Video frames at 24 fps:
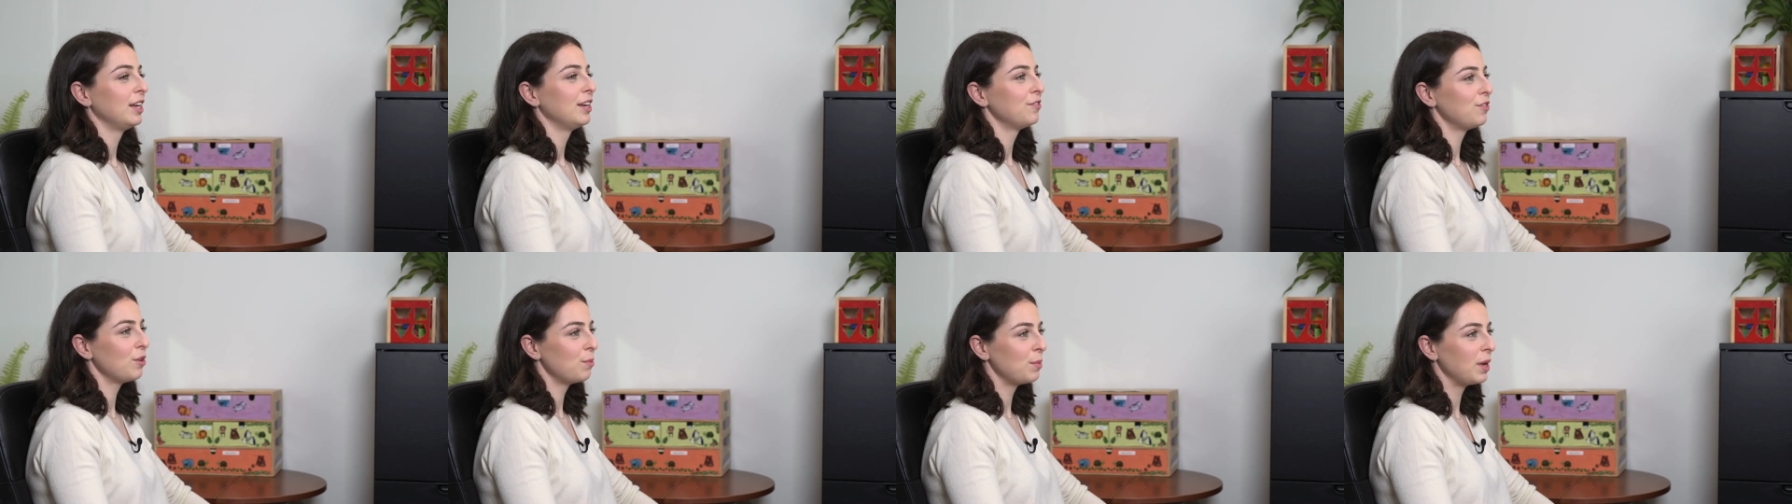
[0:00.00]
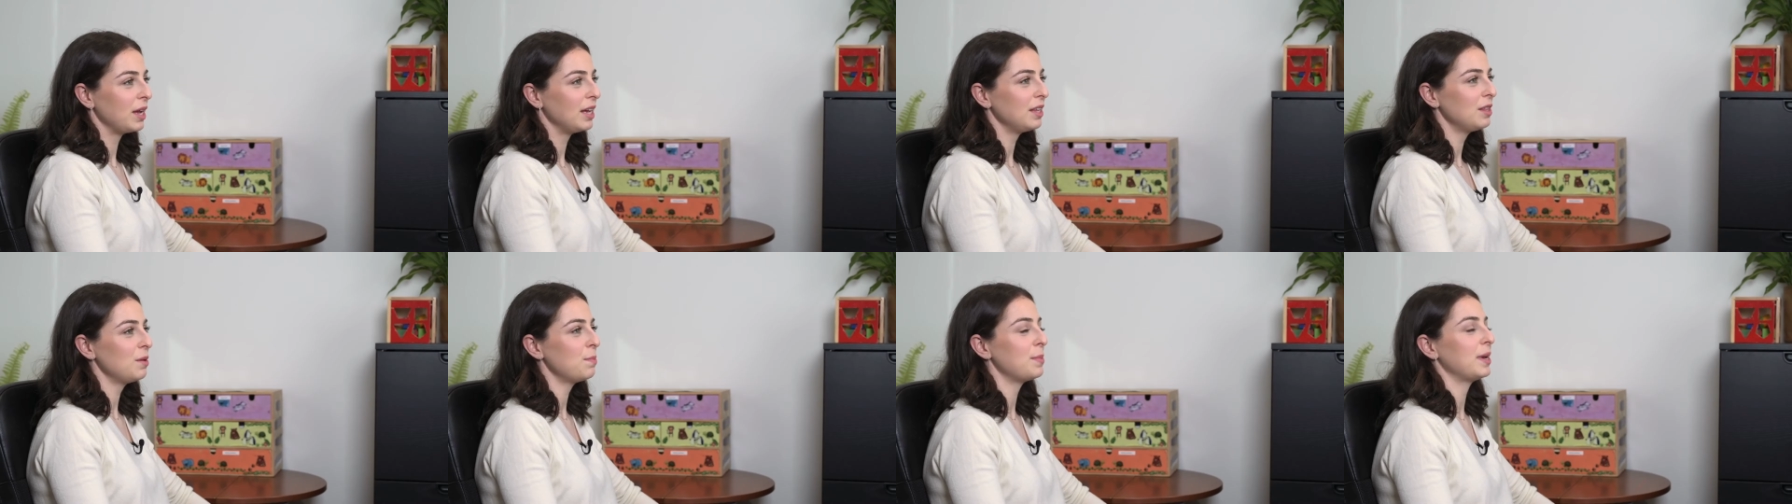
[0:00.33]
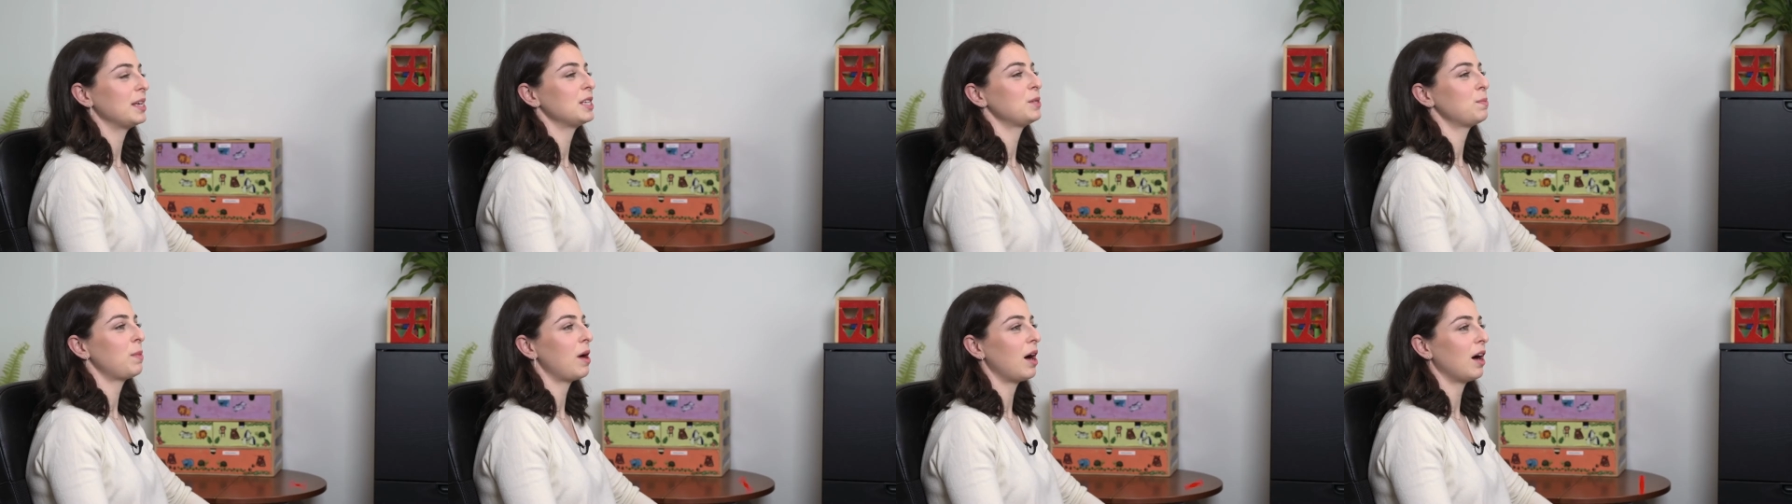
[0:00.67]
For me, the
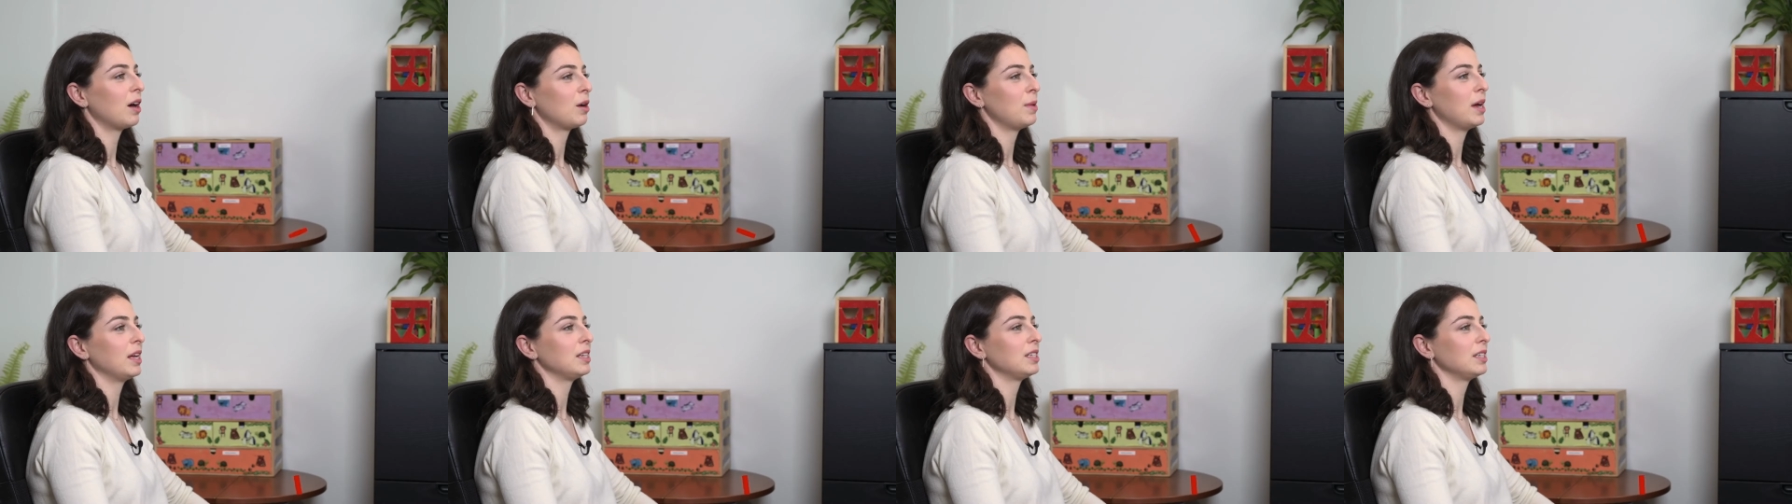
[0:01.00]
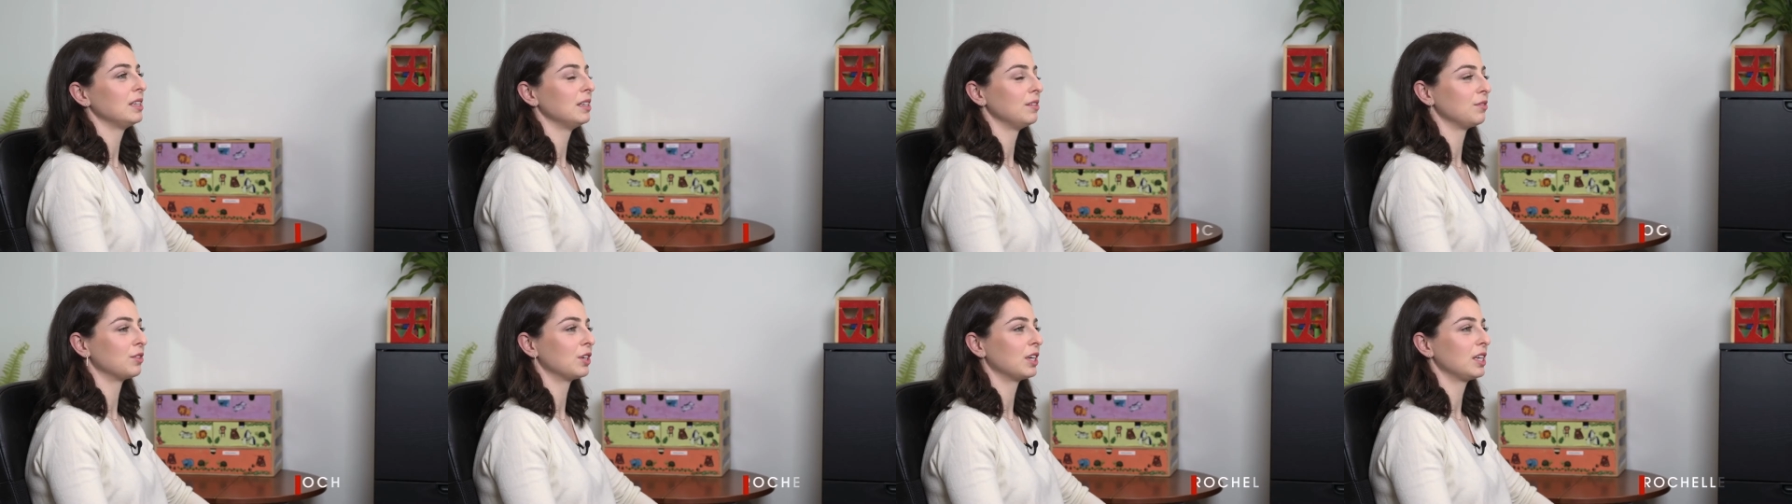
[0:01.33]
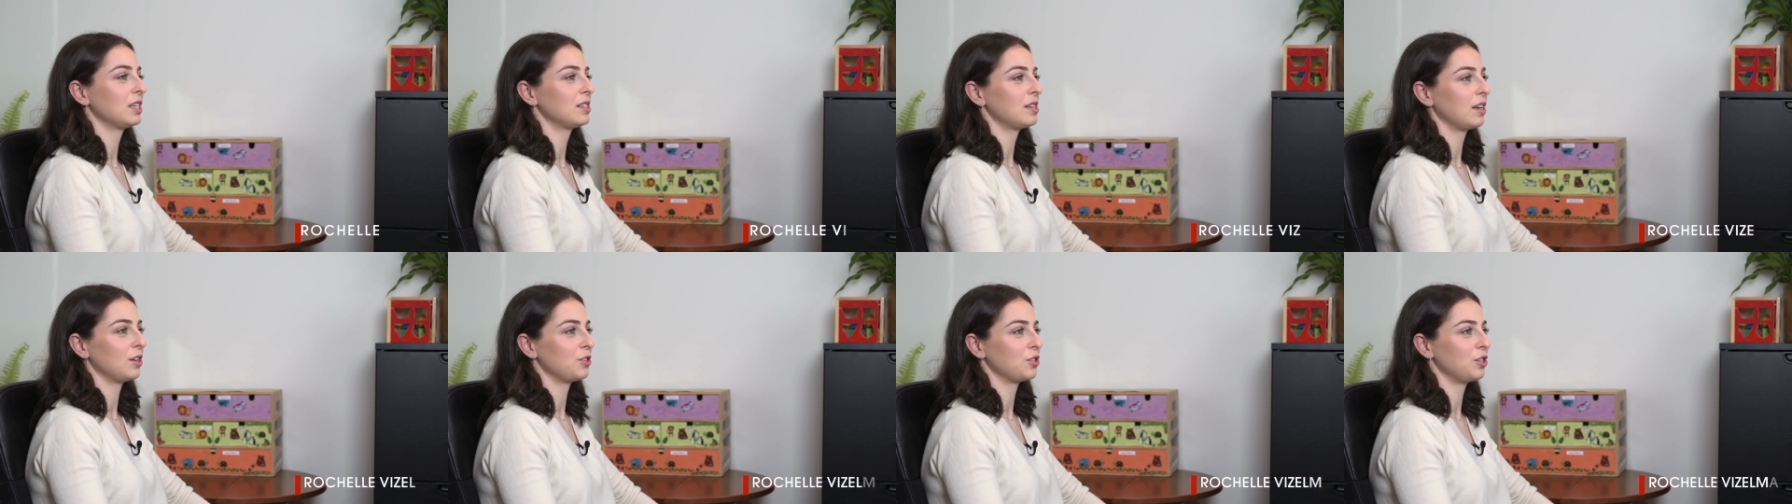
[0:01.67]
best part about
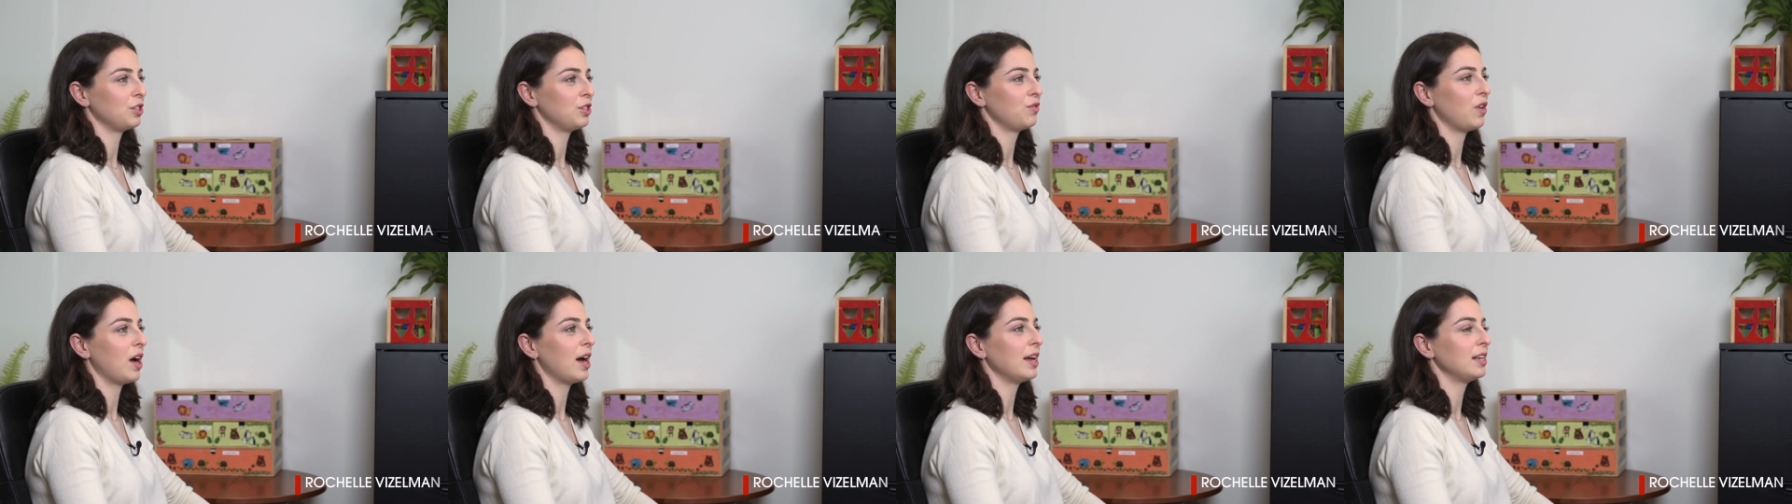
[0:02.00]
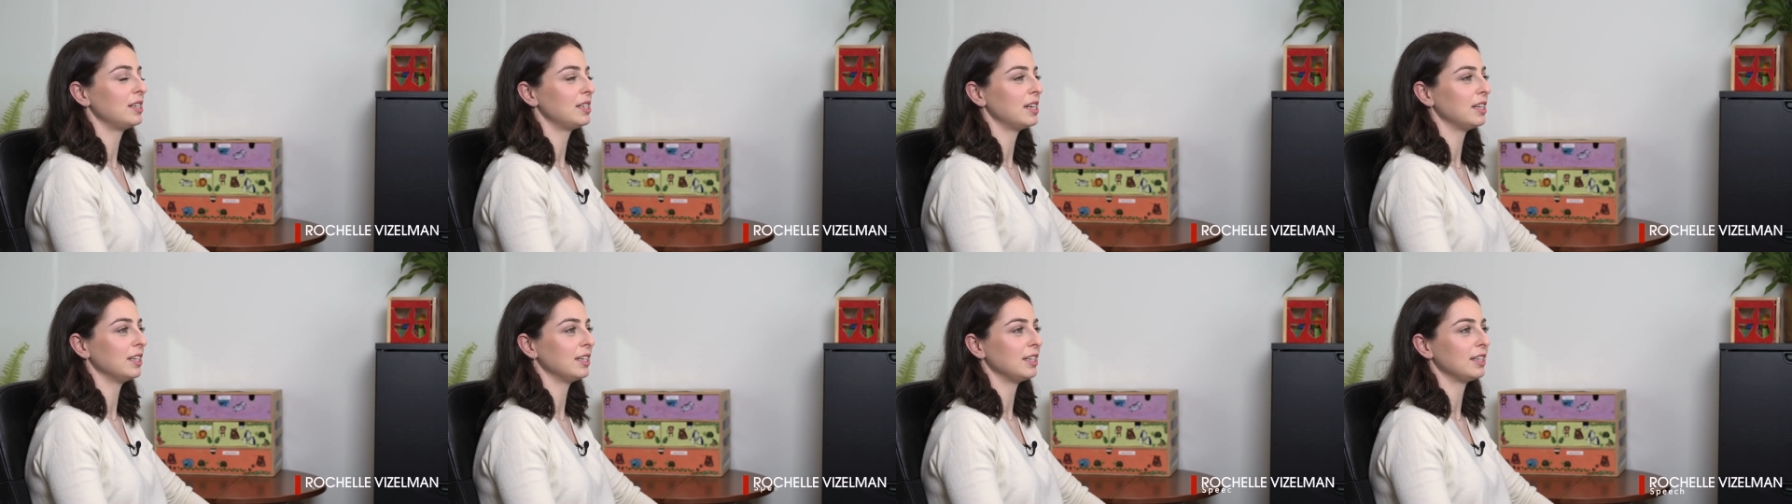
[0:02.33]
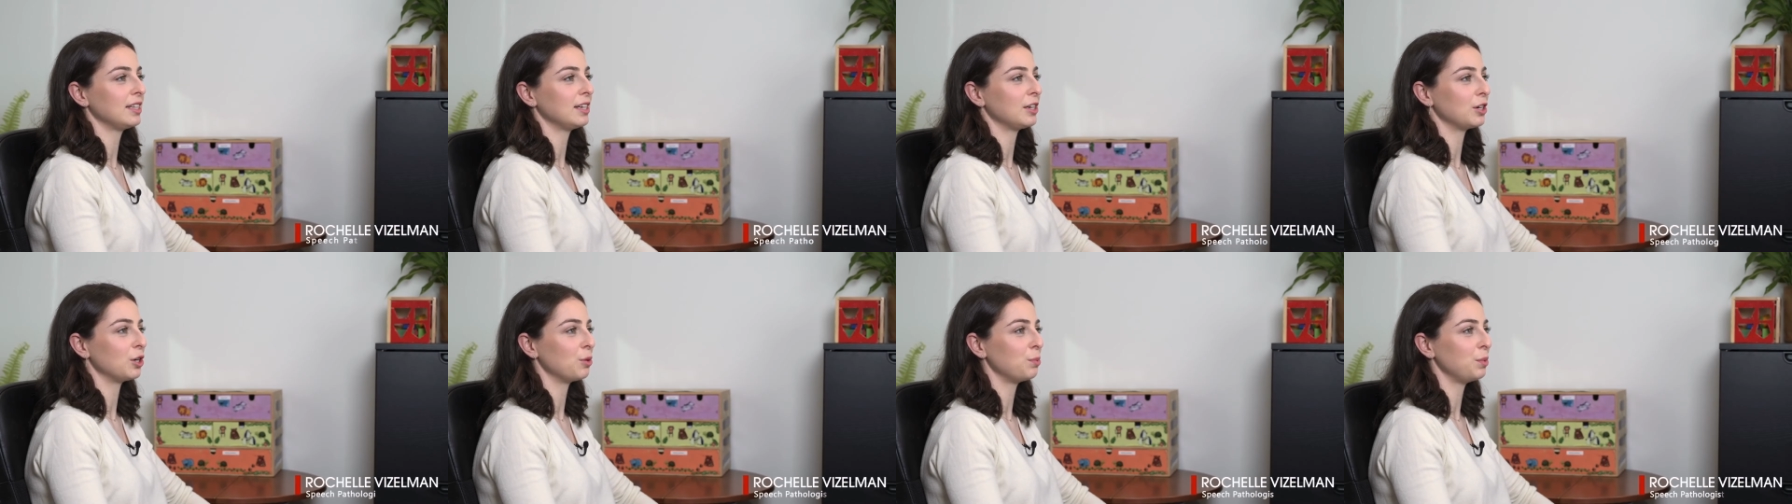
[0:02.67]
delivering sessions via
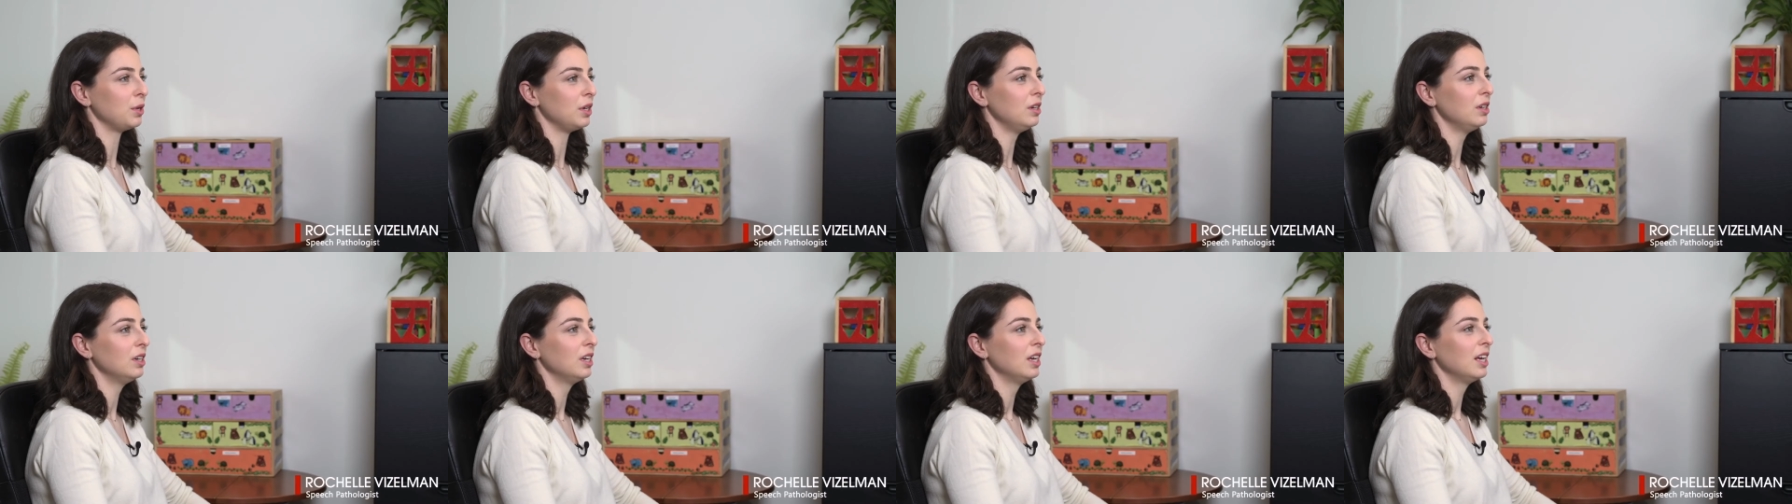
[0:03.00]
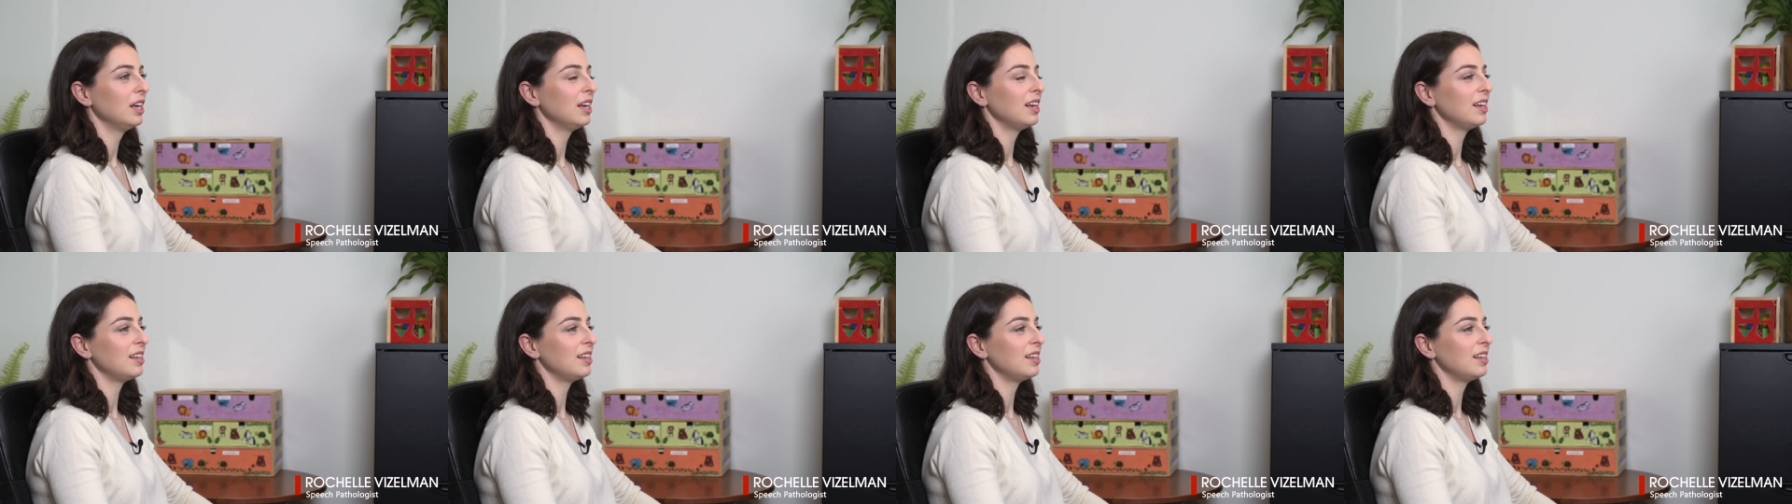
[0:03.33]
teletherapy